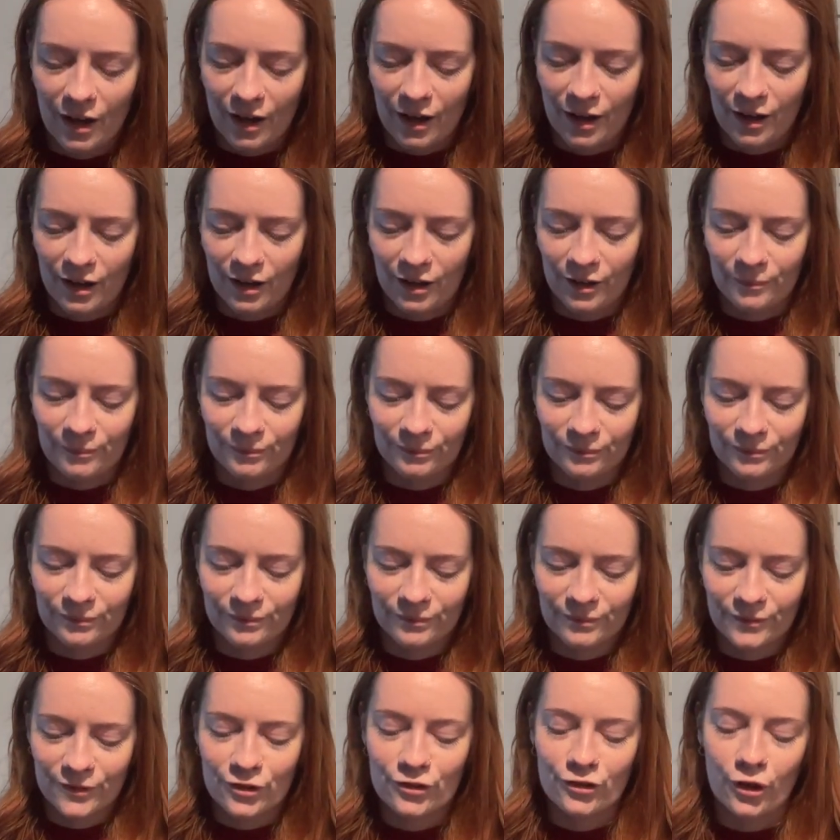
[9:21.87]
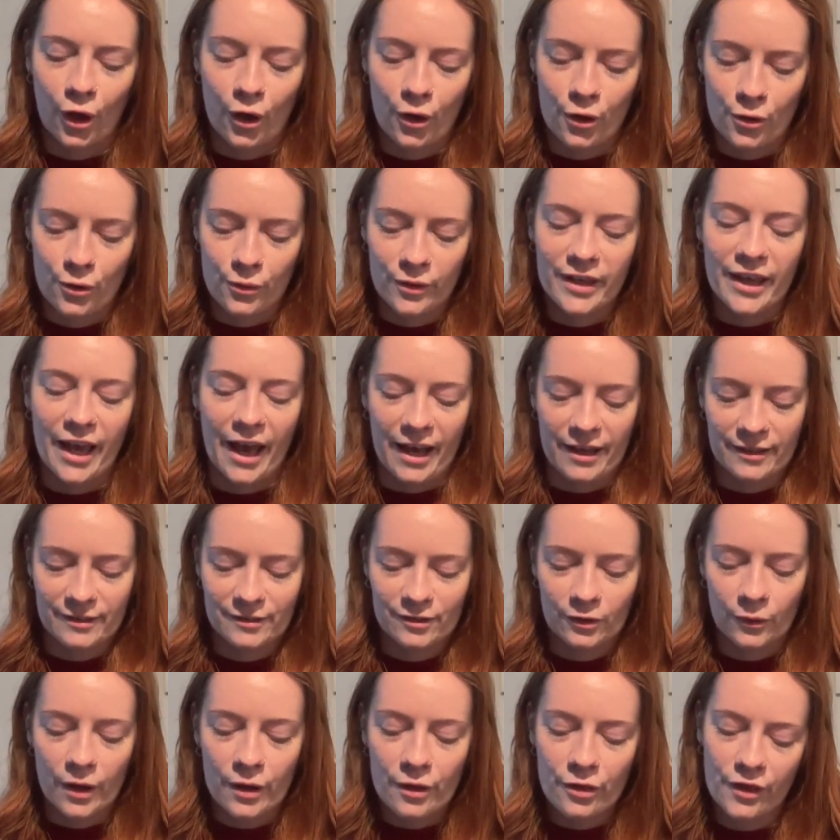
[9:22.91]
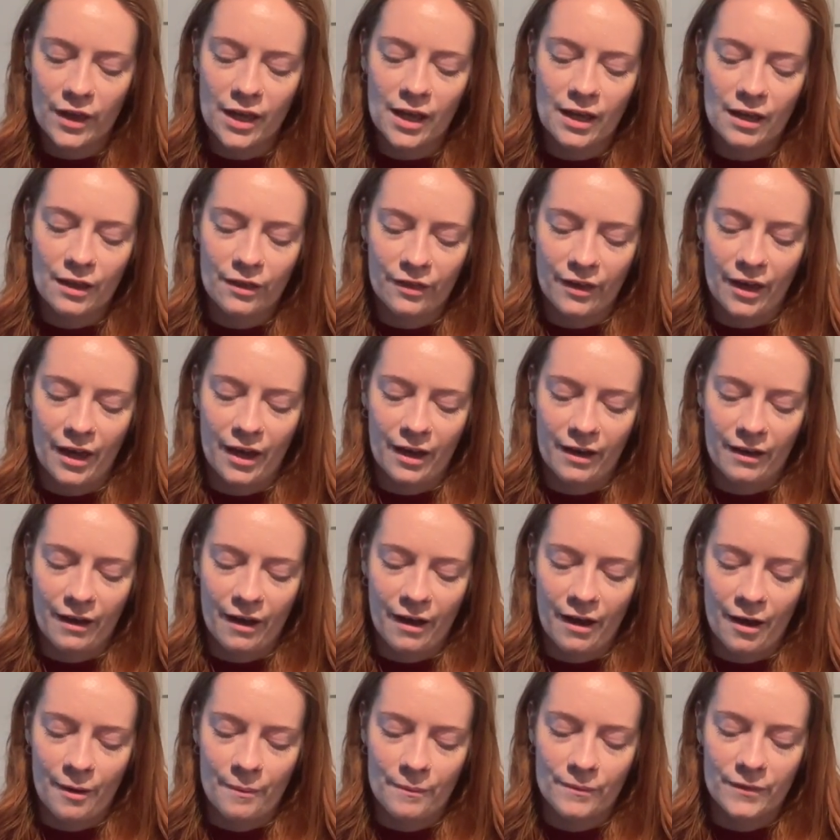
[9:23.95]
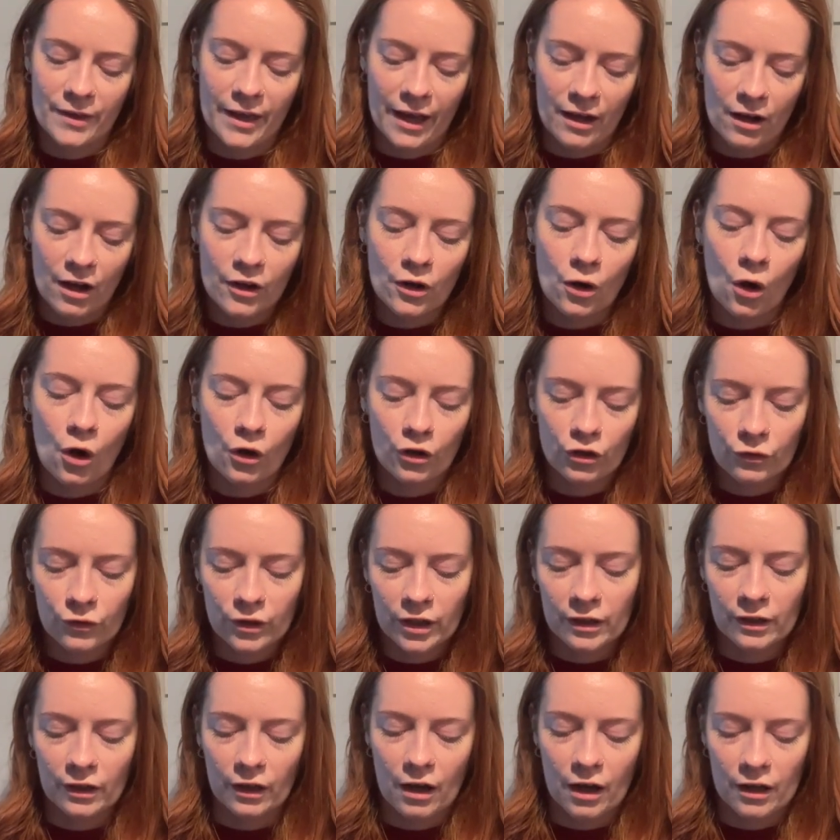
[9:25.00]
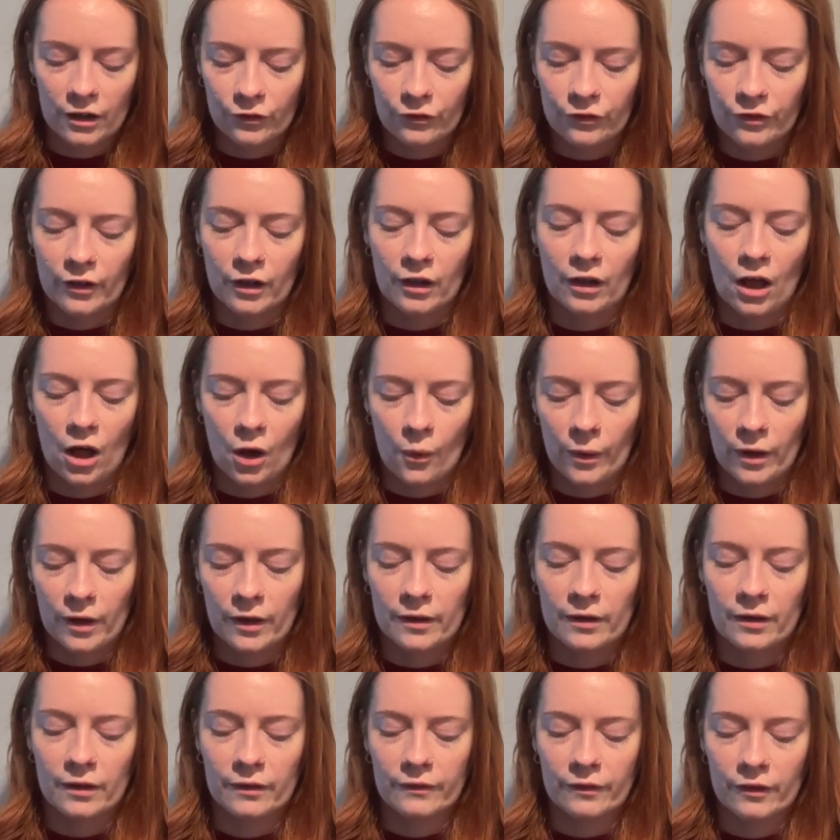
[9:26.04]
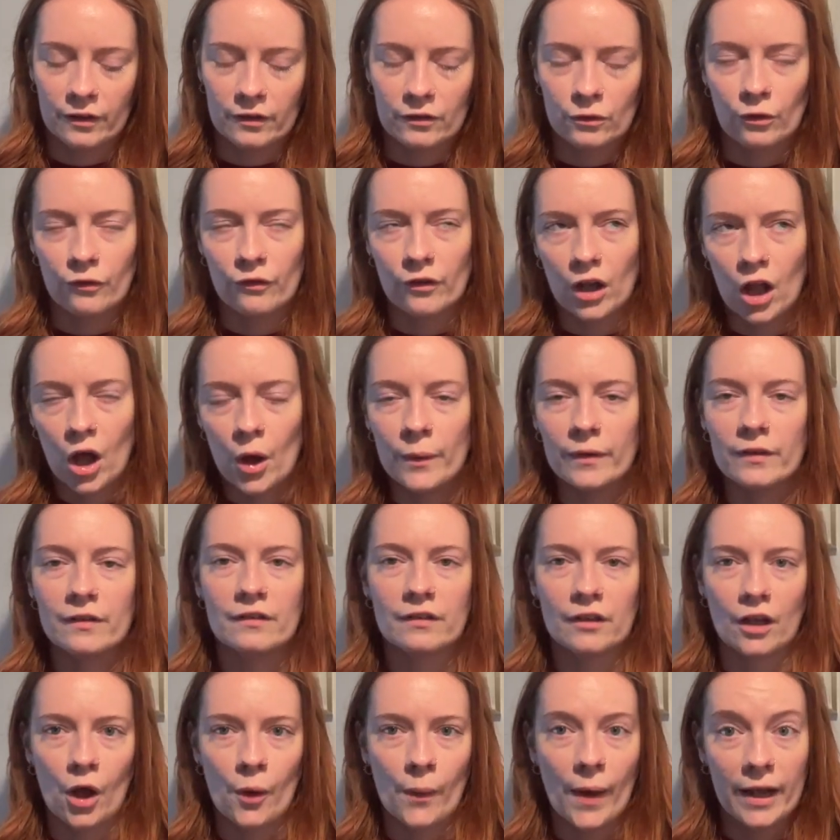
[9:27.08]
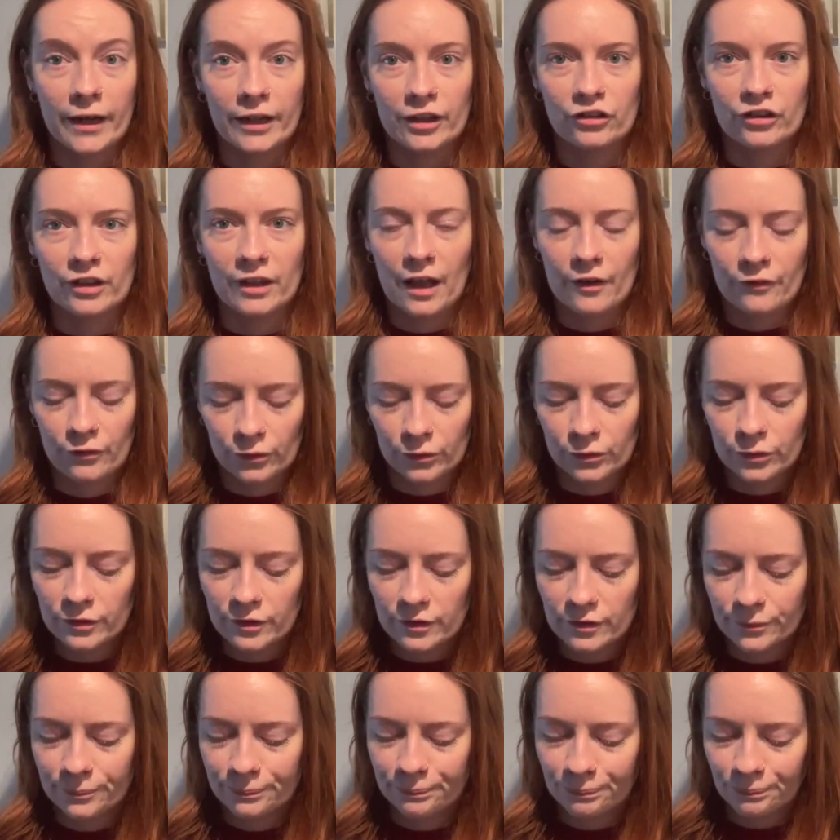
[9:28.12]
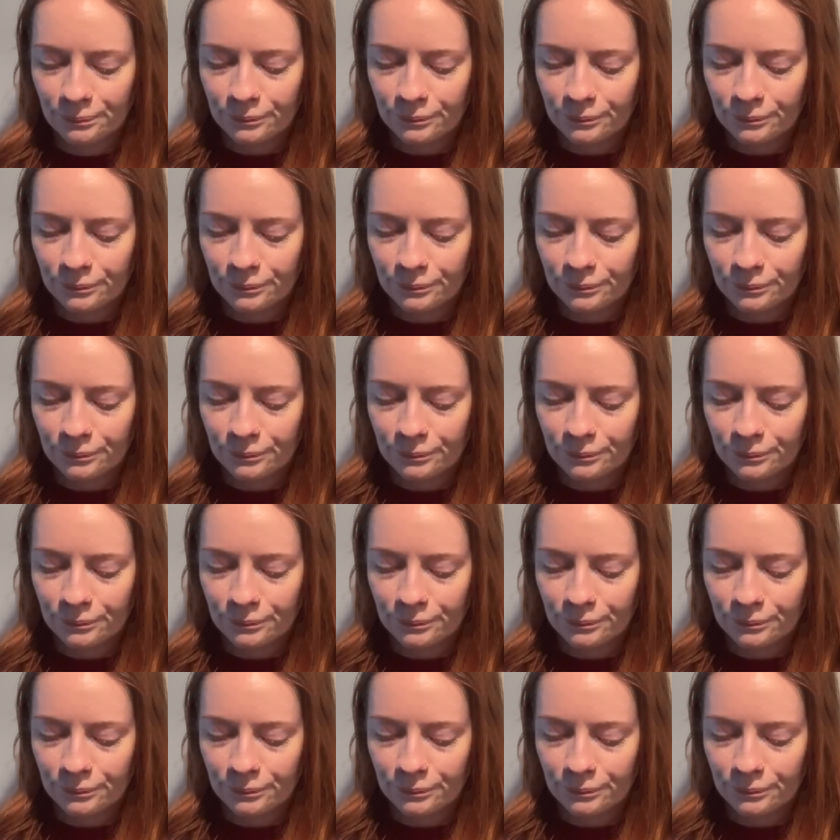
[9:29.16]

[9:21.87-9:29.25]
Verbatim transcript: Um, so yeah, so I think that, um, yeah, kind of honouring the kind of the lower, the sort of low and slow energy levels